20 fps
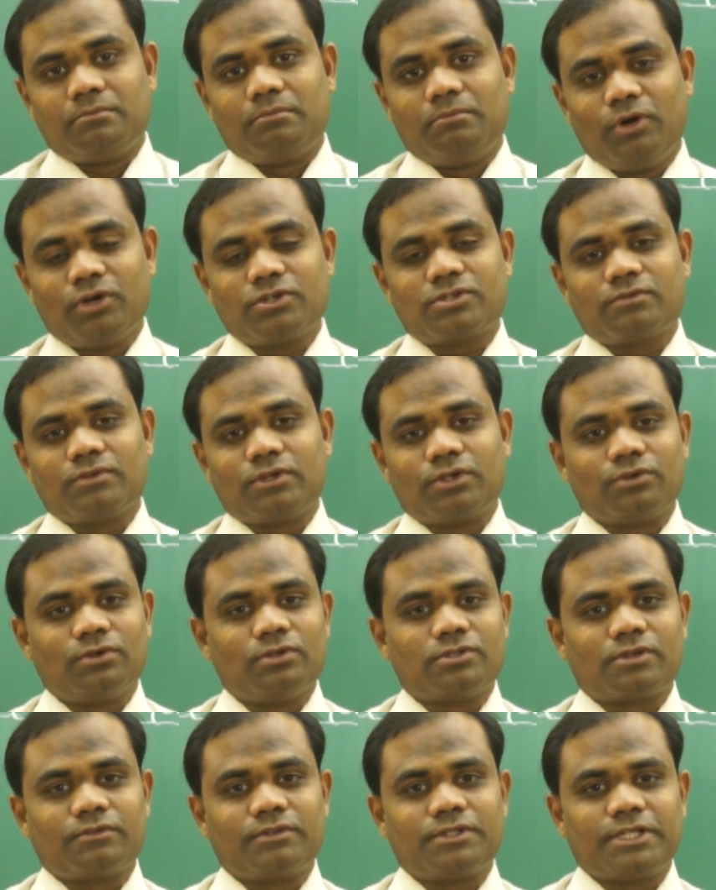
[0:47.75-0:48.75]
most of the
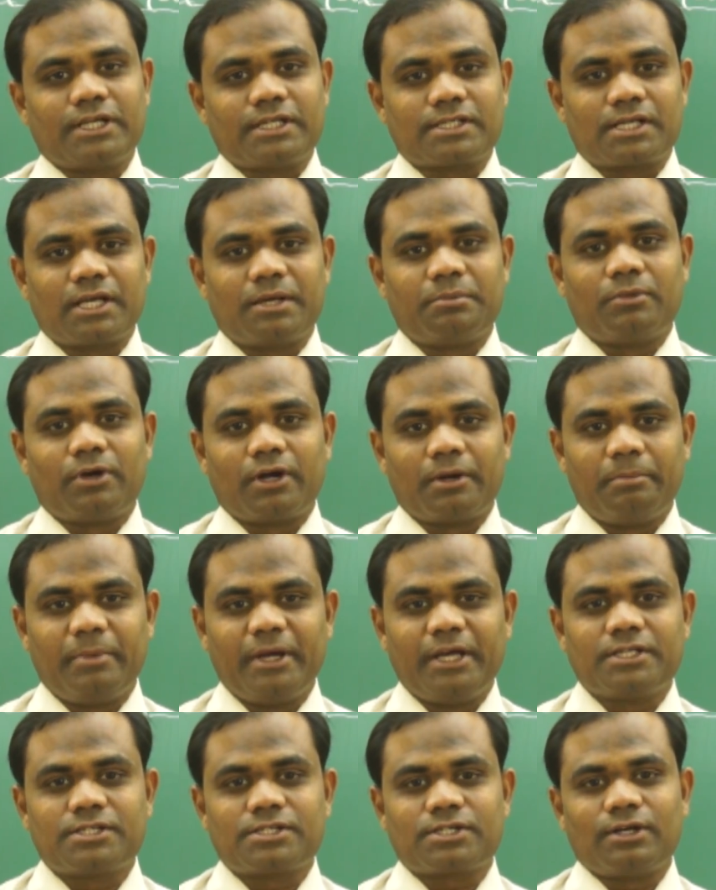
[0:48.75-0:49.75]
rules of the chess game are
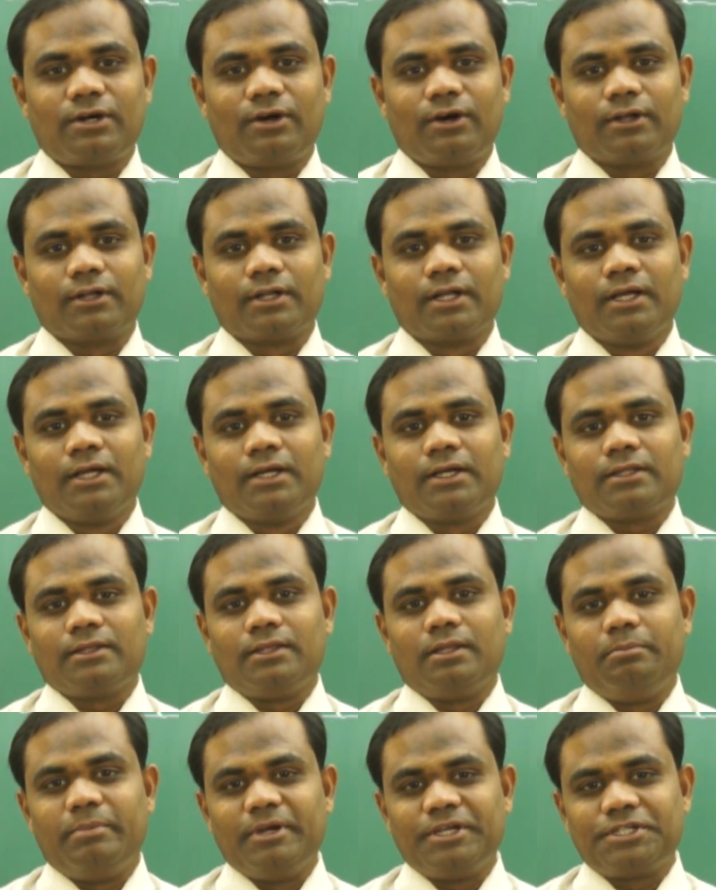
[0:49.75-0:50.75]
based on
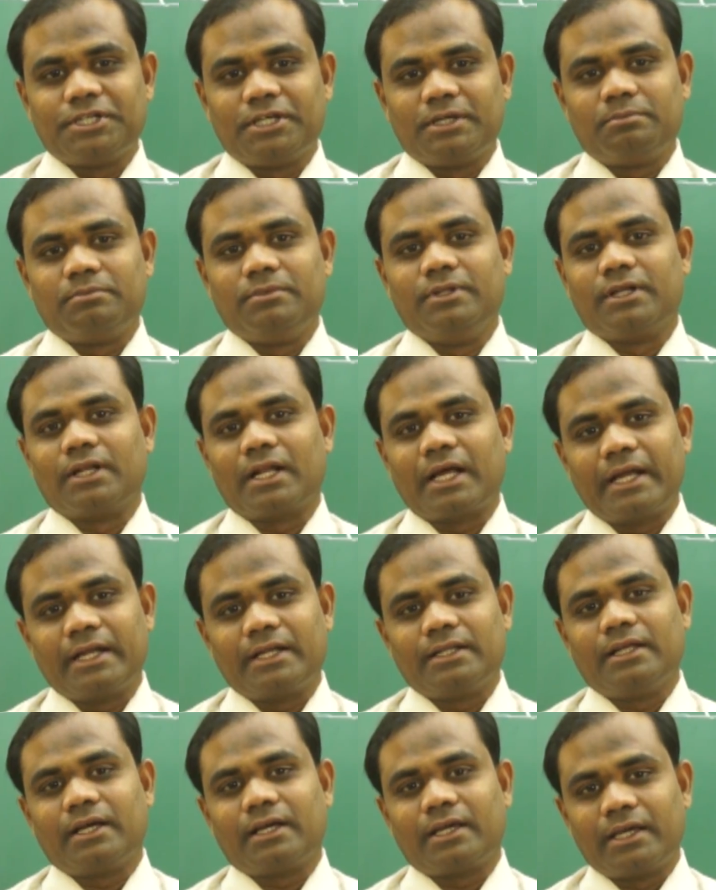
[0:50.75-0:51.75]
the bishop, the
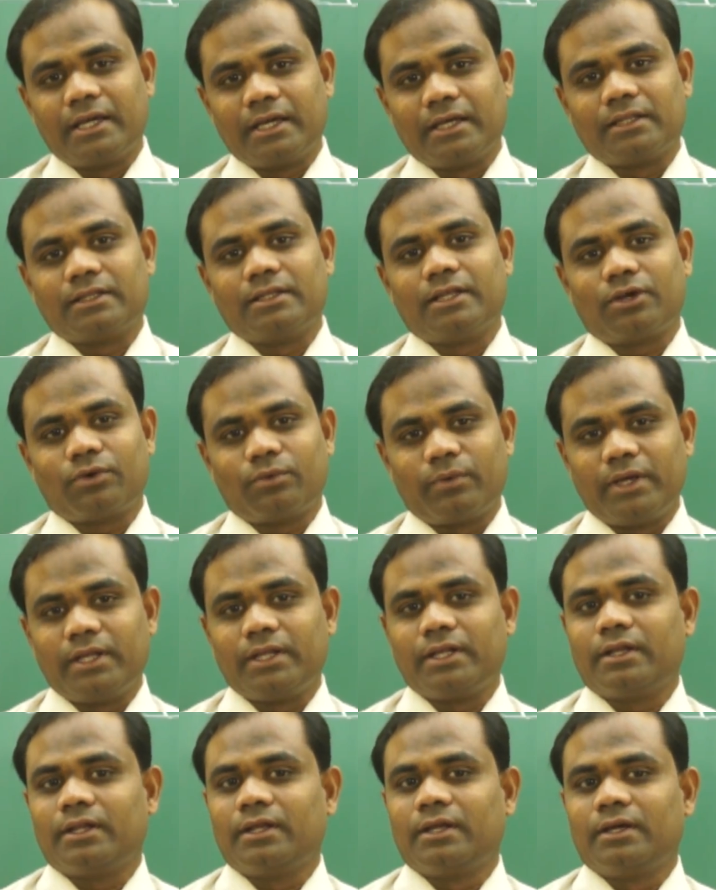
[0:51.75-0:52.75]
knight, the king, the
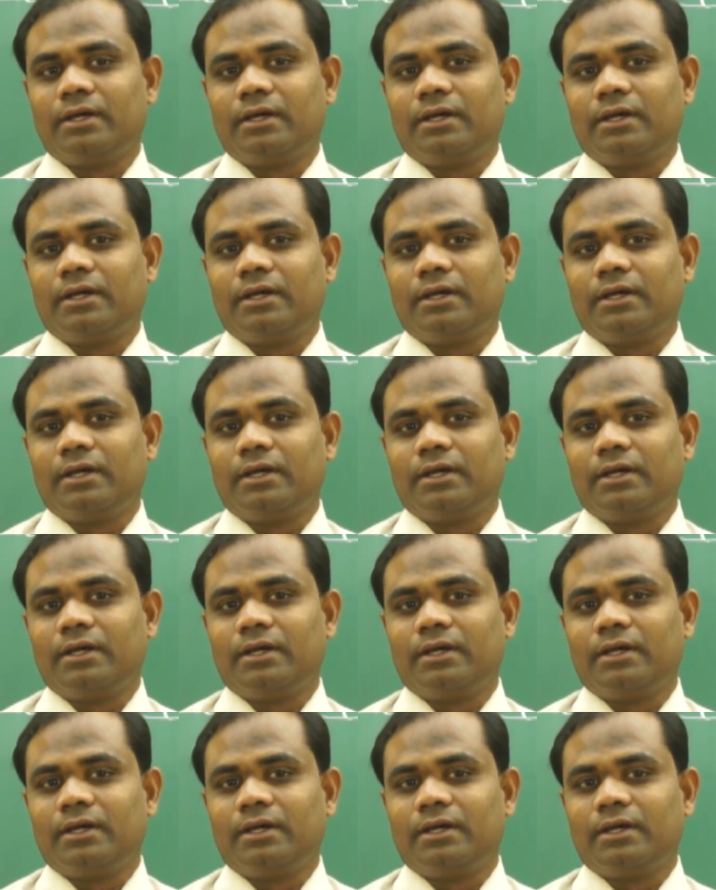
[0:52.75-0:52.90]
queen,